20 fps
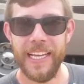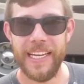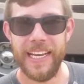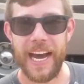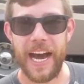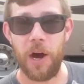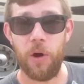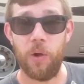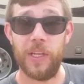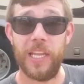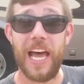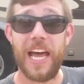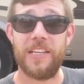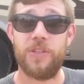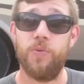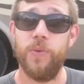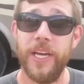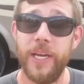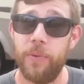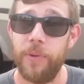Now,
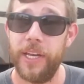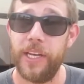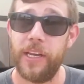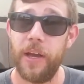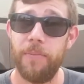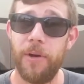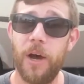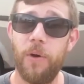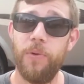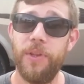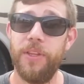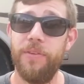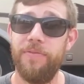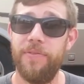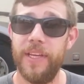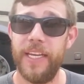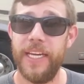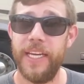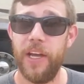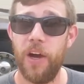last week we'd come out with a
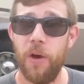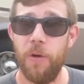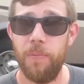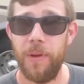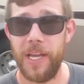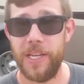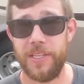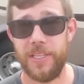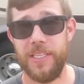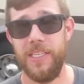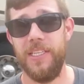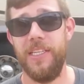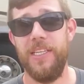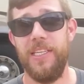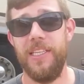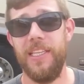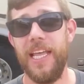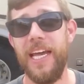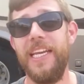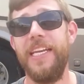video
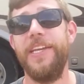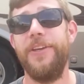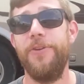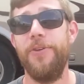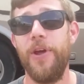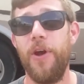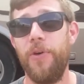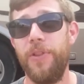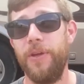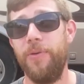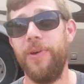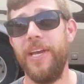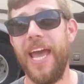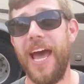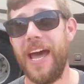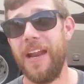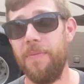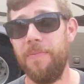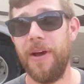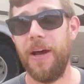basically letting you know that we
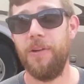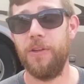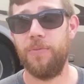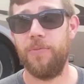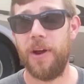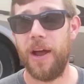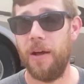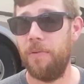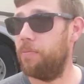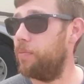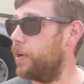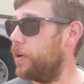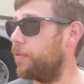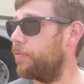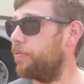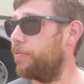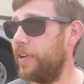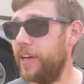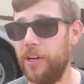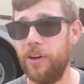had a mouse problem. We
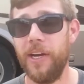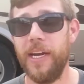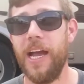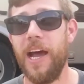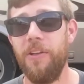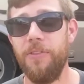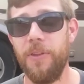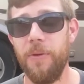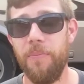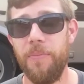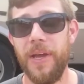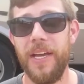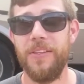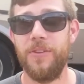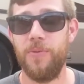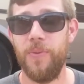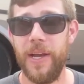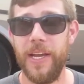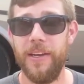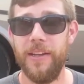were figuring out the
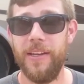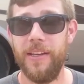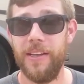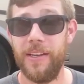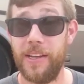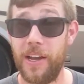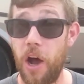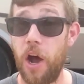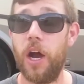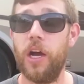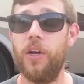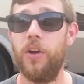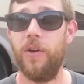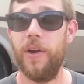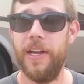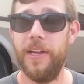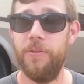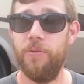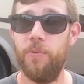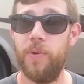best way to
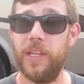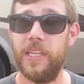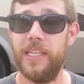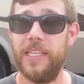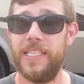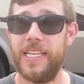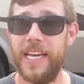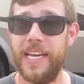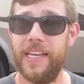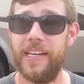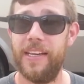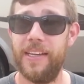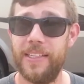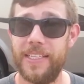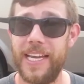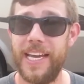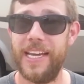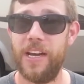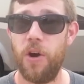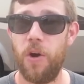conquer it and really take,
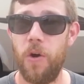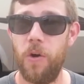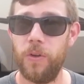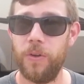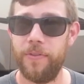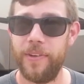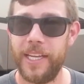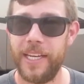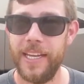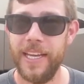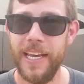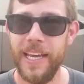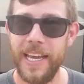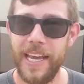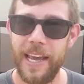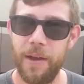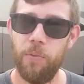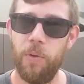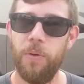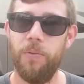take a hold of it.
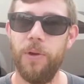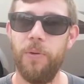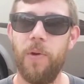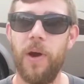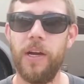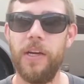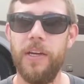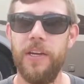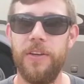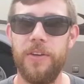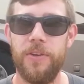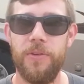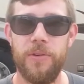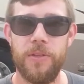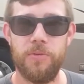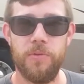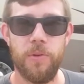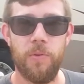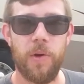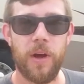And what we wanted to do
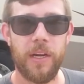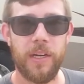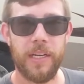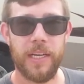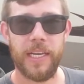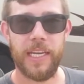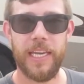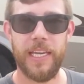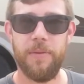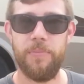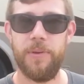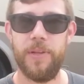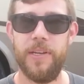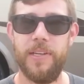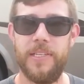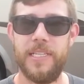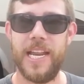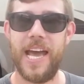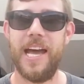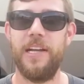is we wanted to keep it
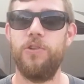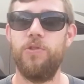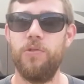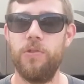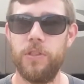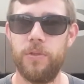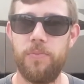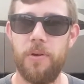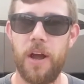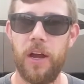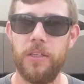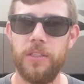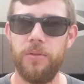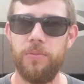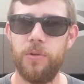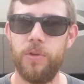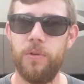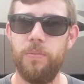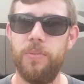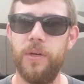as natural as
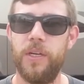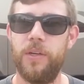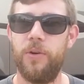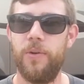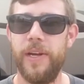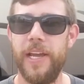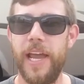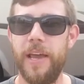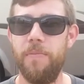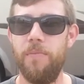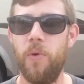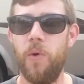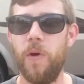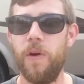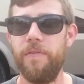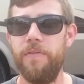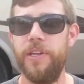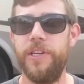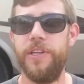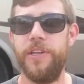possible, but create
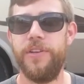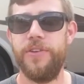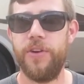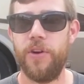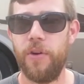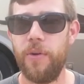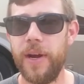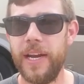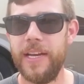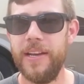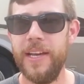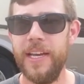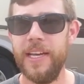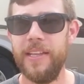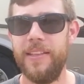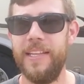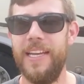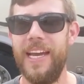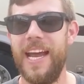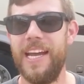more of a deterrent
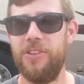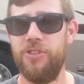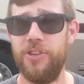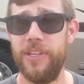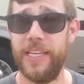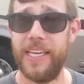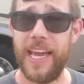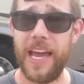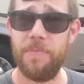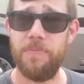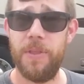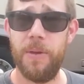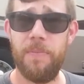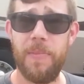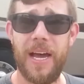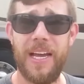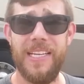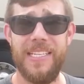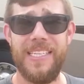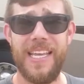that actually kept the
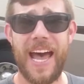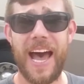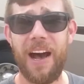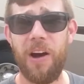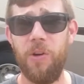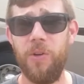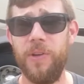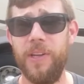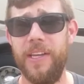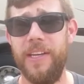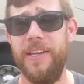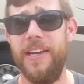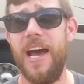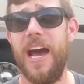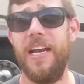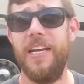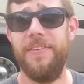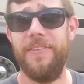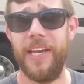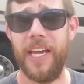mice out and
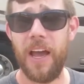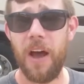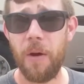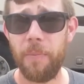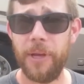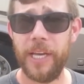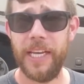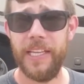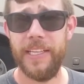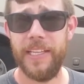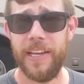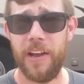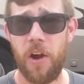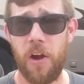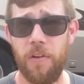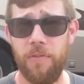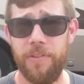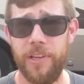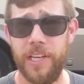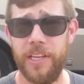not even coming in the
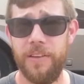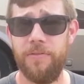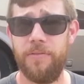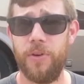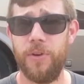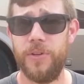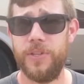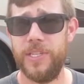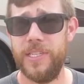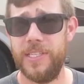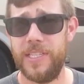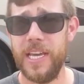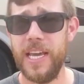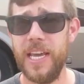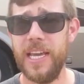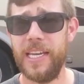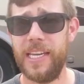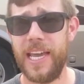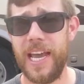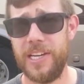RV versus
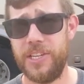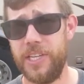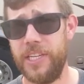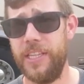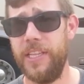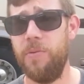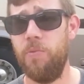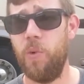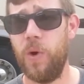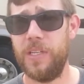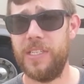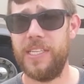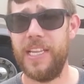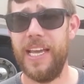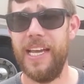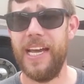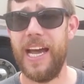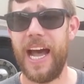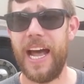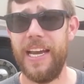catching them once
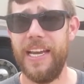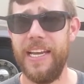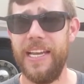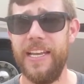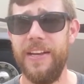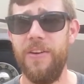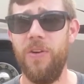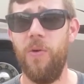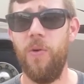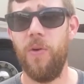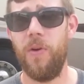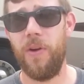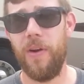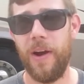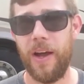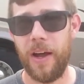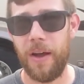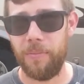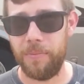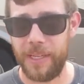they got in or
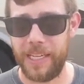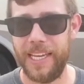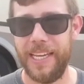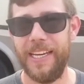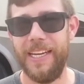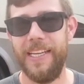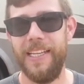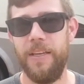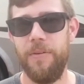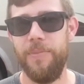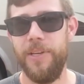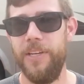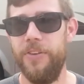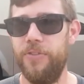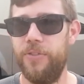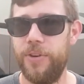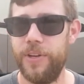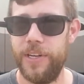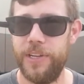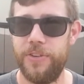um, getting putting them in
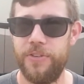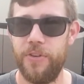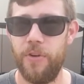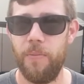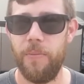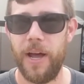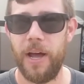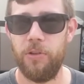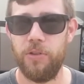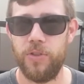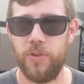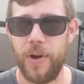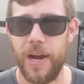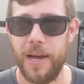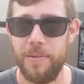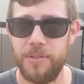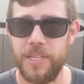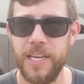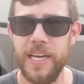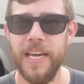traditional
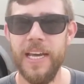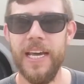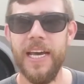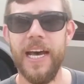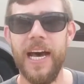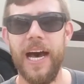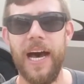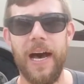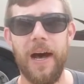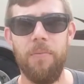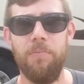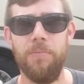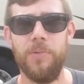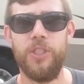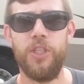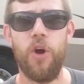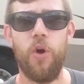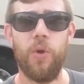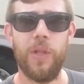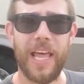mousetraps. Um,
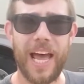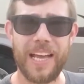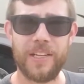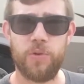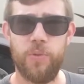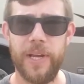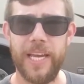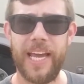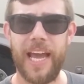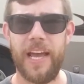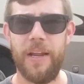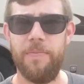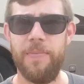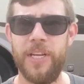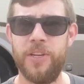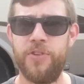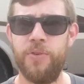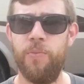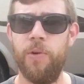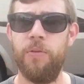so last week I had
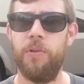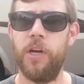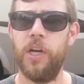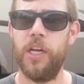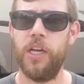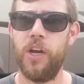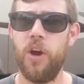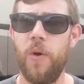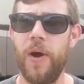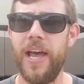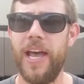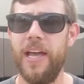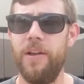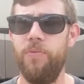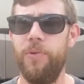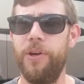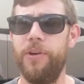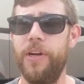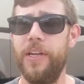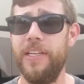mentioned we were going to go ahead
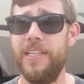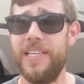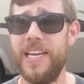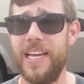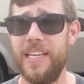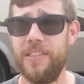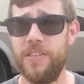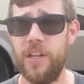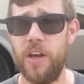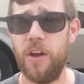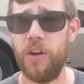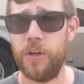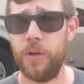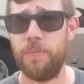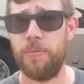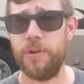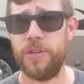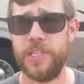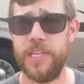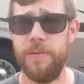and we were going to test
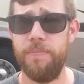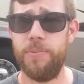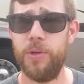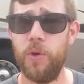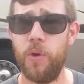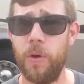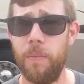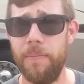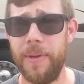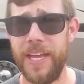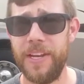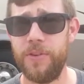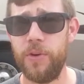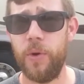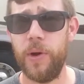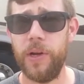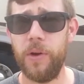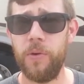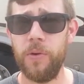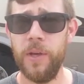100% pure mint
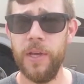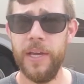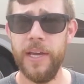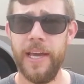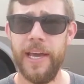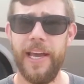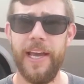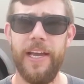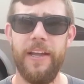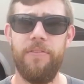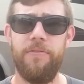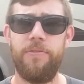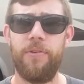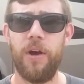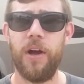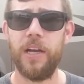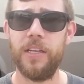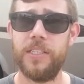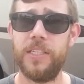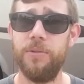oil, and
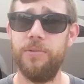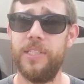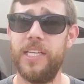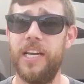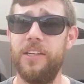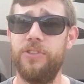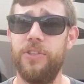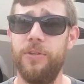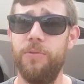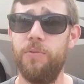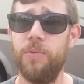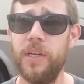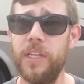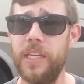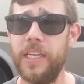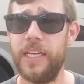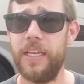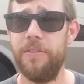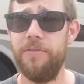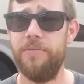for us it was actually
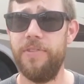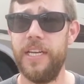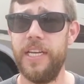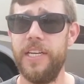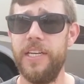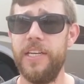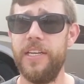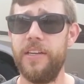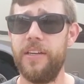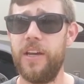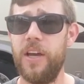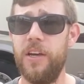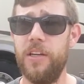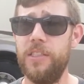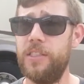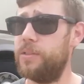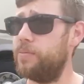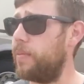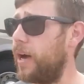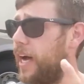really convenient
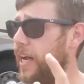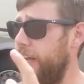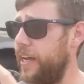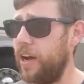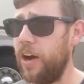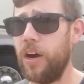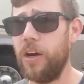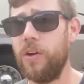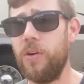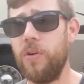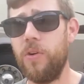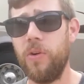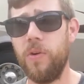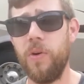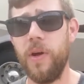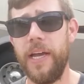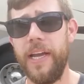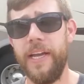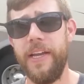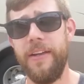because my
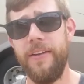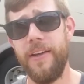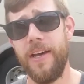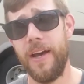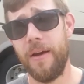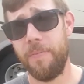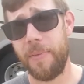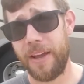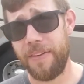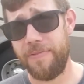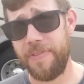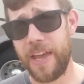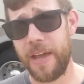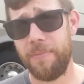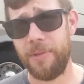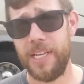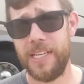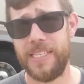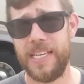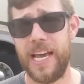uncle and uh, my
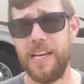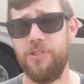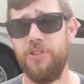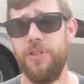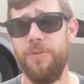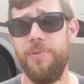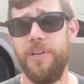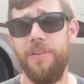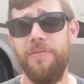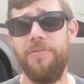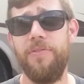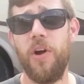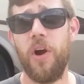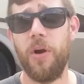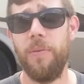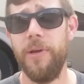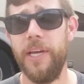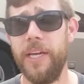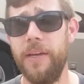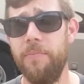family has actually been
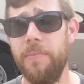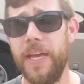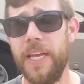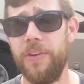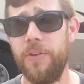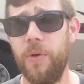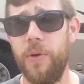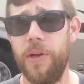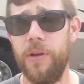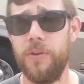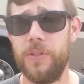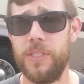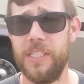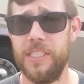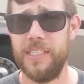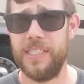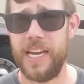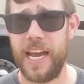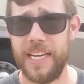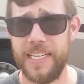farming mint oil
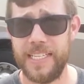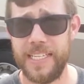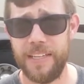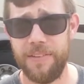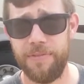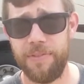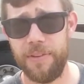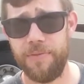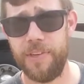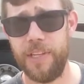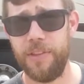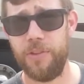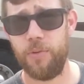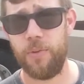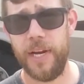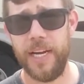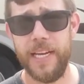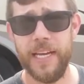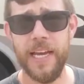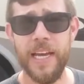since
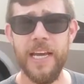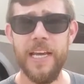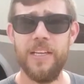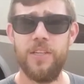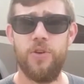1953.